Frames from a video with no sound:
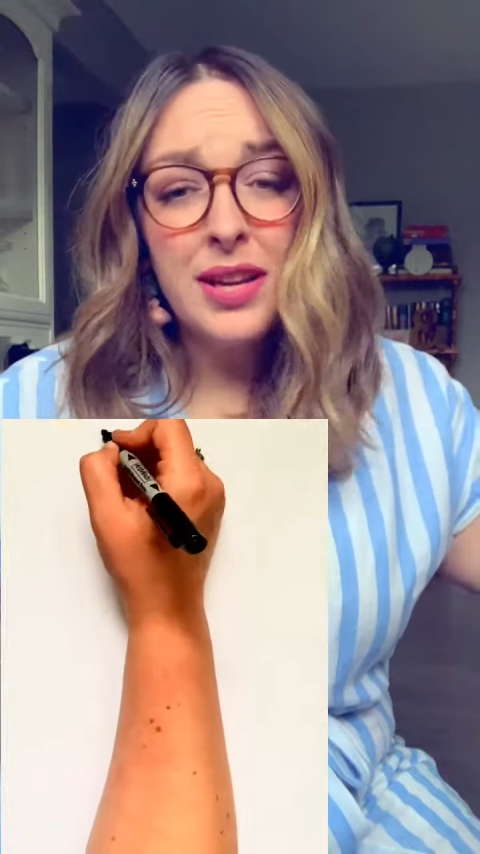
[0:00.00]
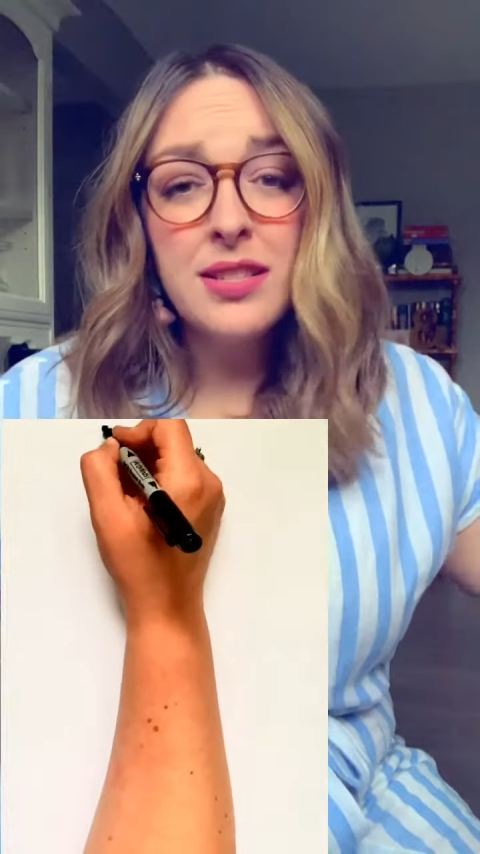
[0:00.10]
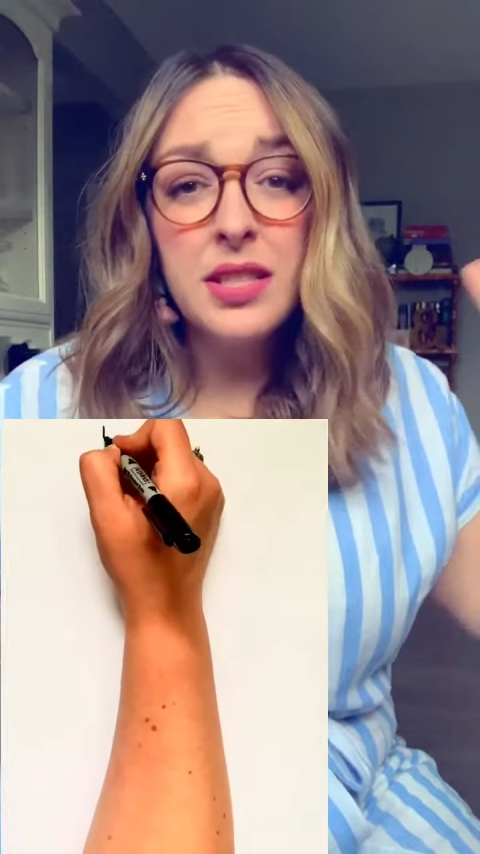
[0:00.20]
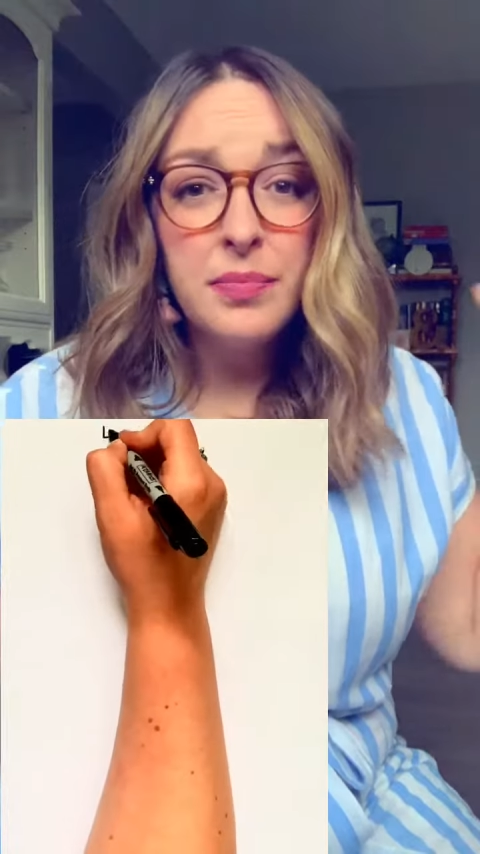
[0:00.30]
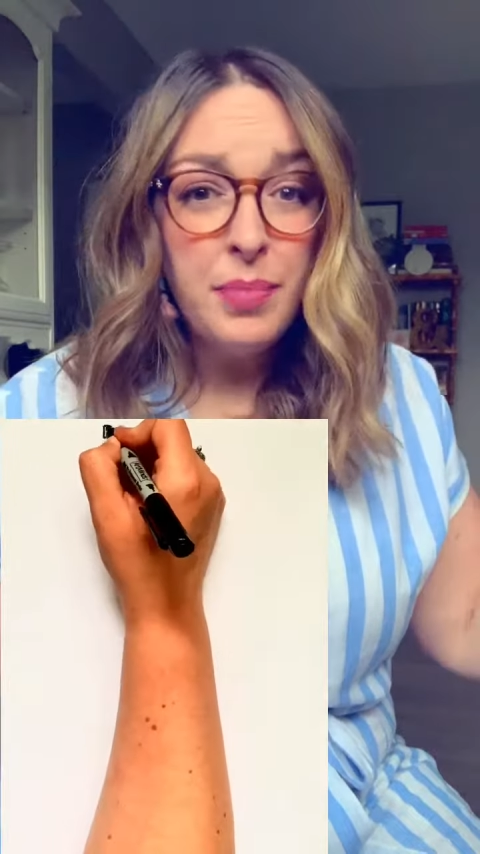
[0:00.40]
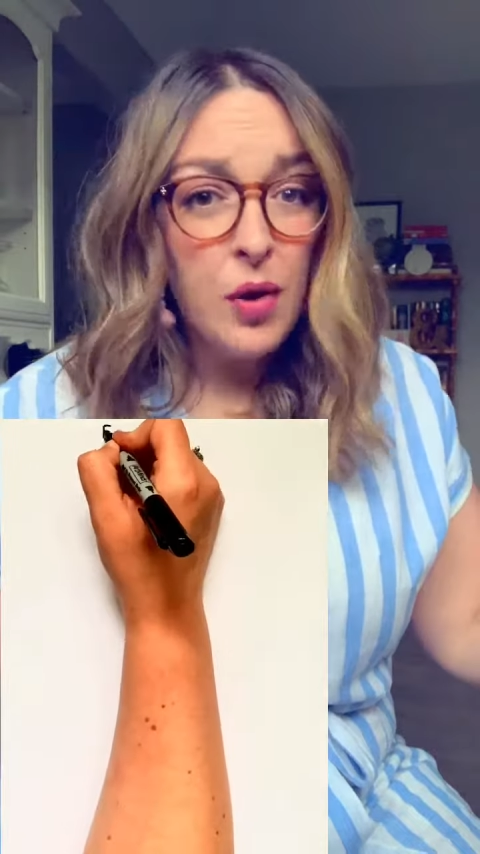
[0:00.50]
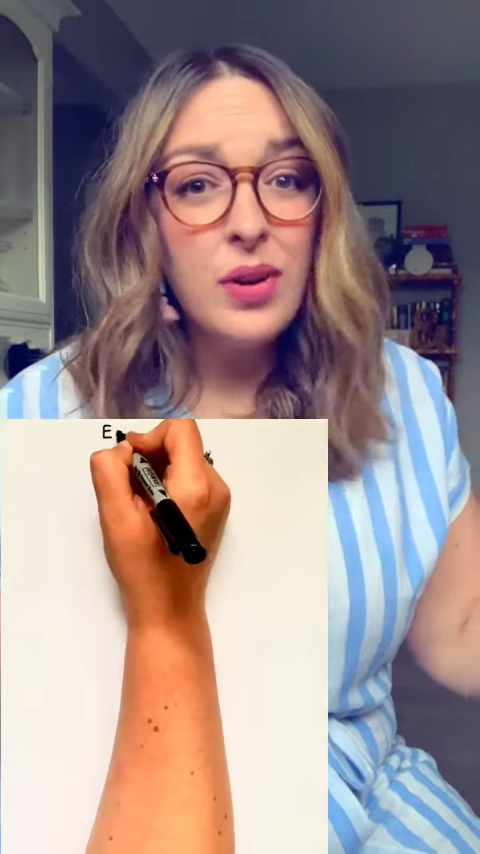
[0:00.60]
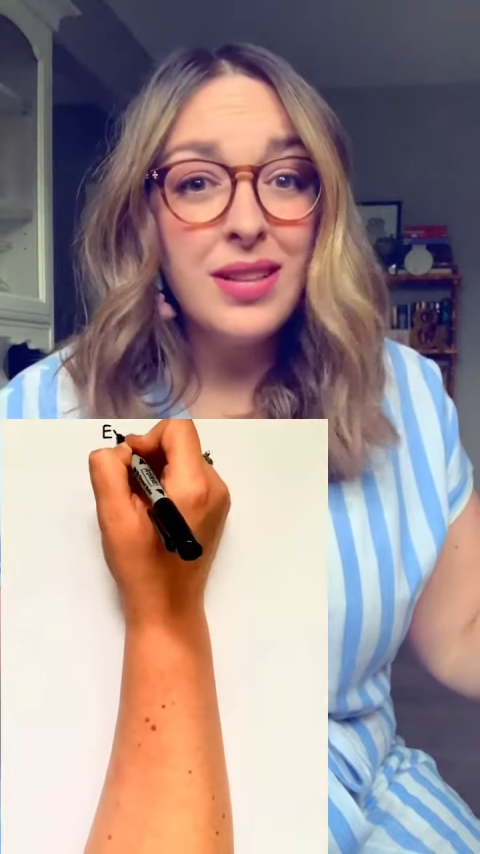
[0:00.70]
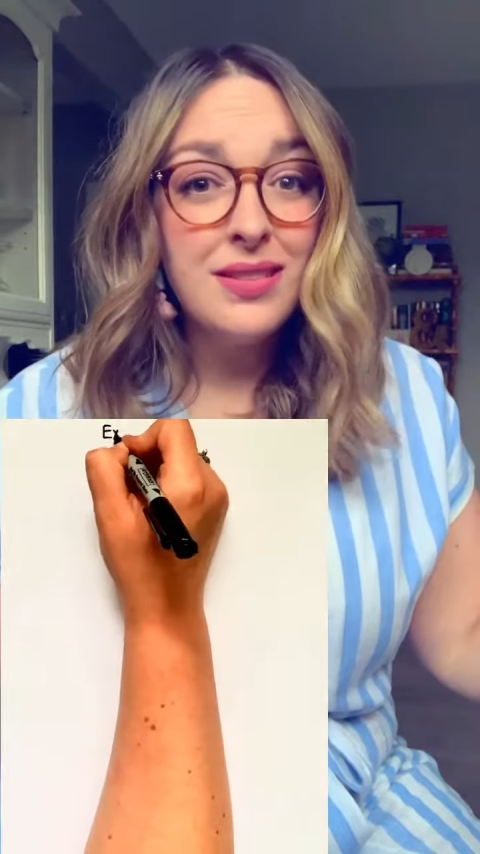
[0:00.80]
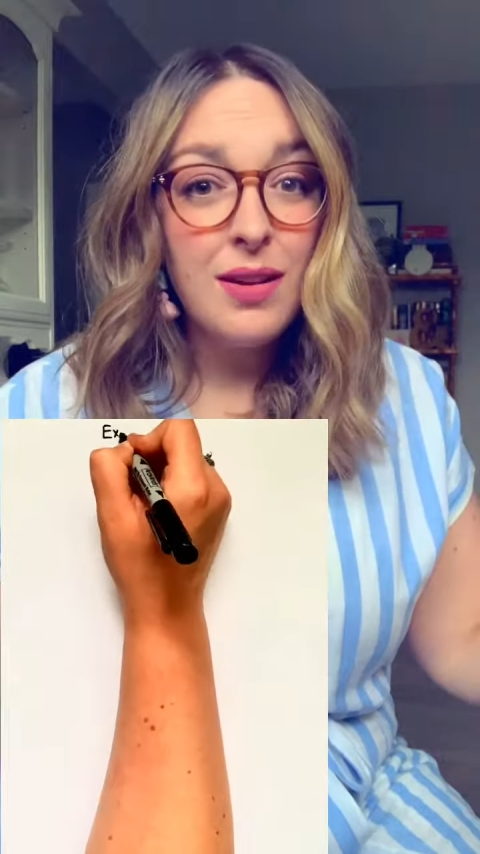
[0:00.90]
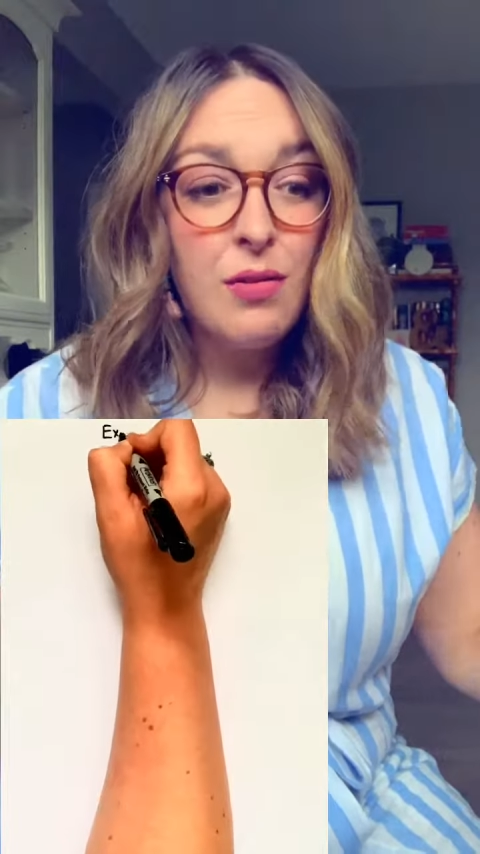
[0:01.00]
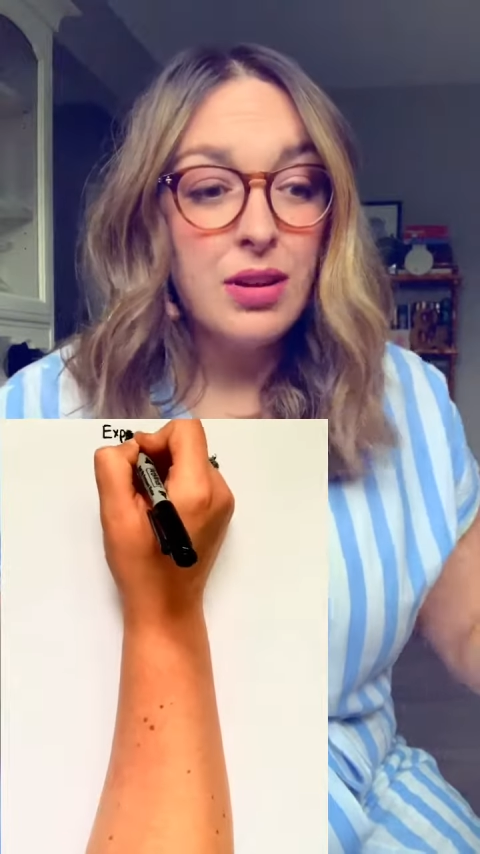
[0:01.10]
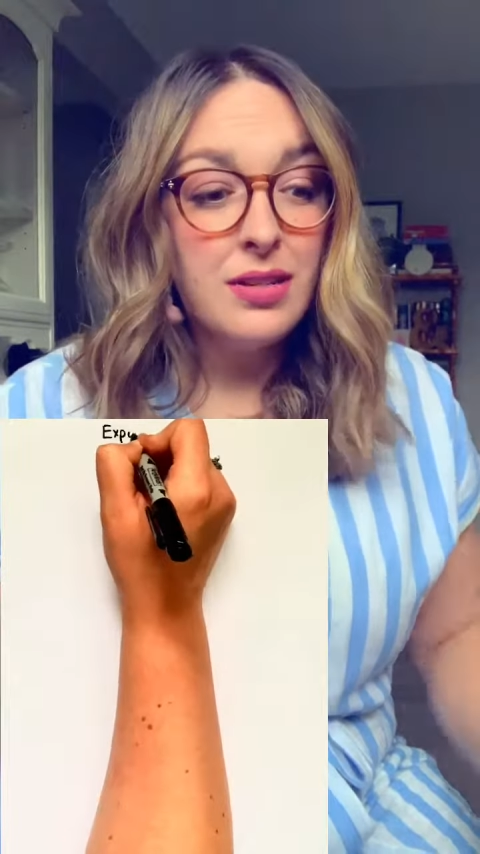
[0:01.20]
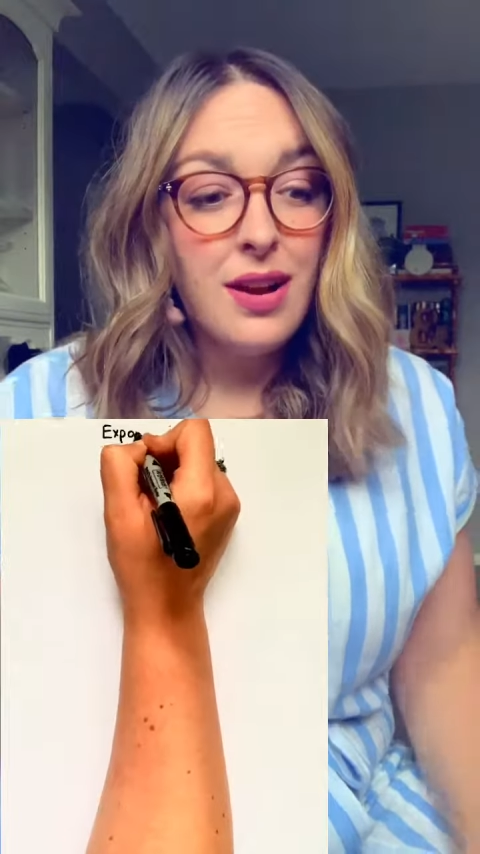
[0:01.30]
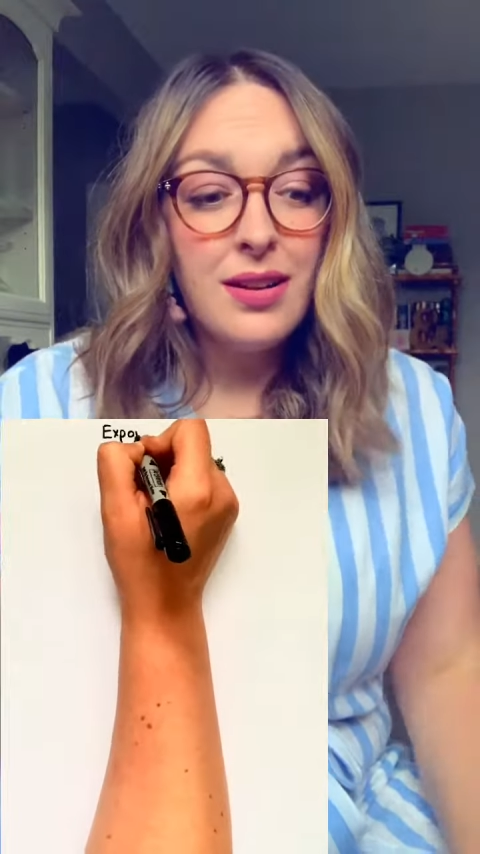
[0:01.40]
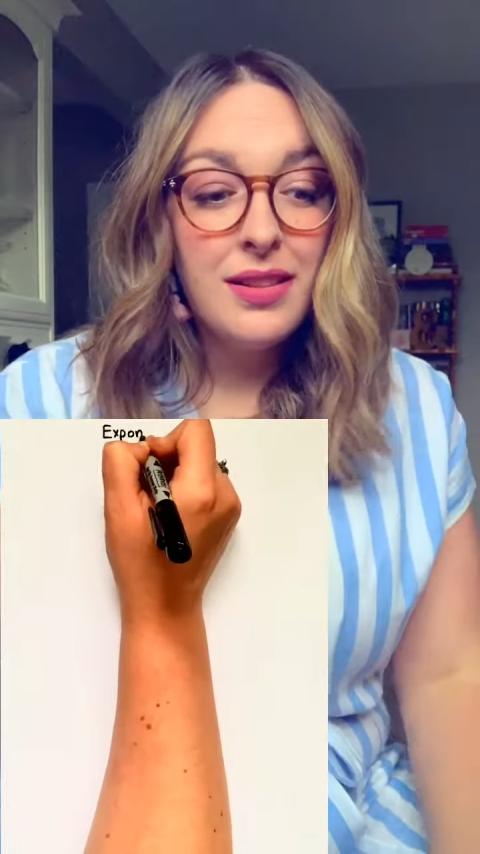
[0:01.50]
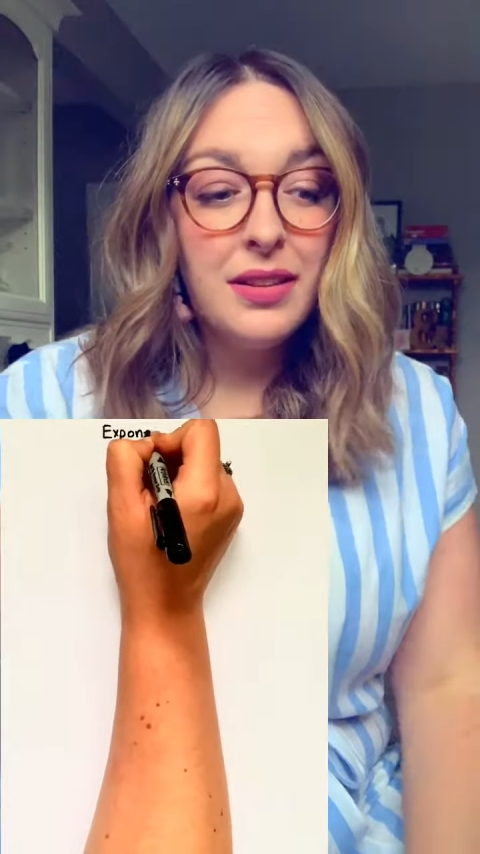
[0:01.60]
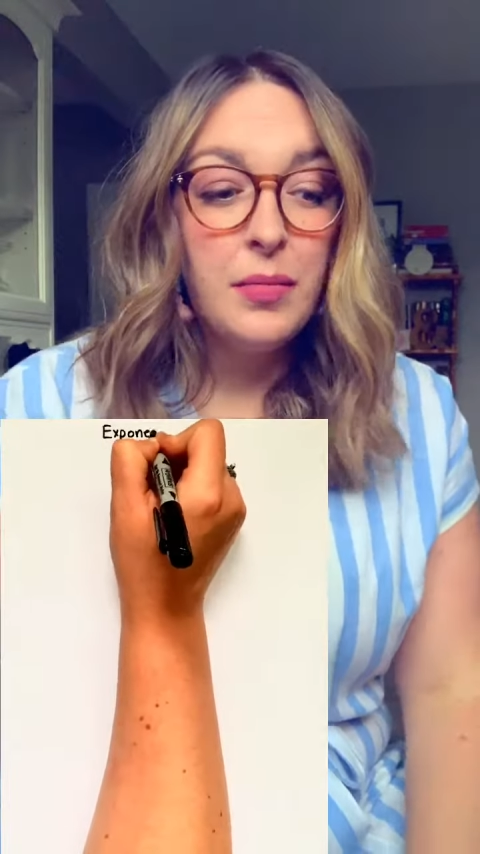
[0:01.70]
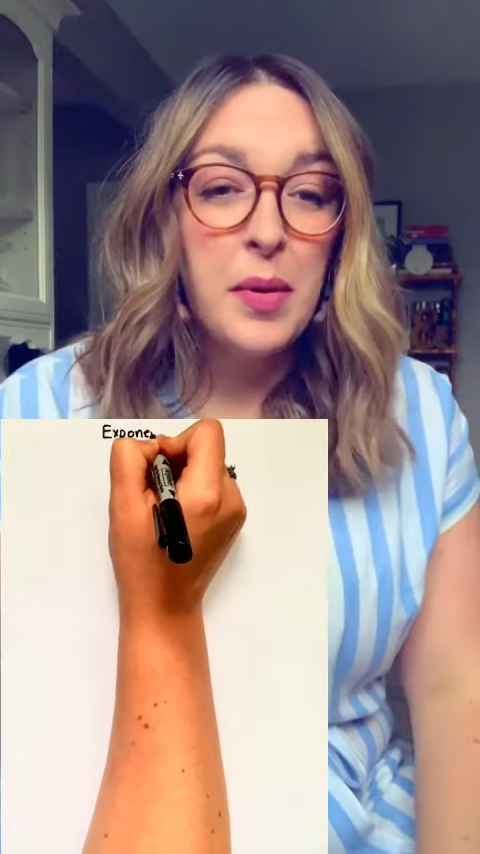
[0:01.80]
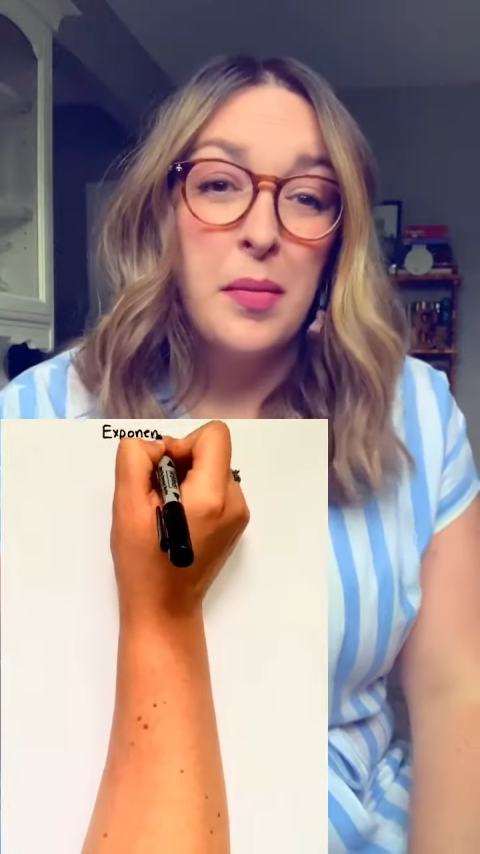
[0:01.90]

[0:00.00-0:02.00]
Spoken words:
exponents, I want to talk a little